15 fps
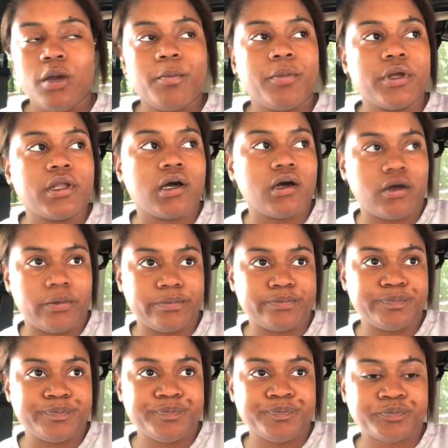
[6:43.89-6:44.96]
But
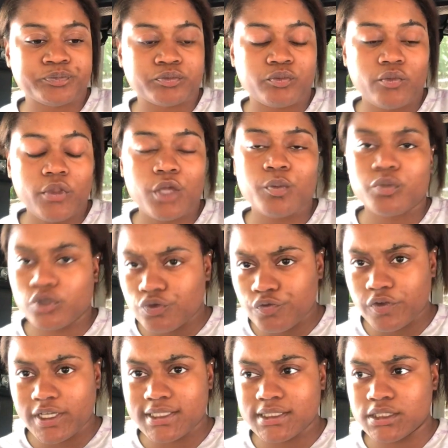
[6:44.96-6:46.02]
blue
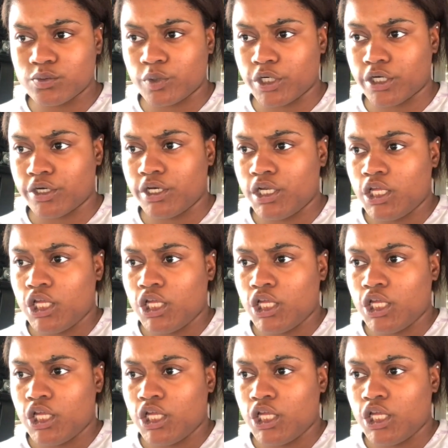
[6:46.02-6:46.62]
face is where,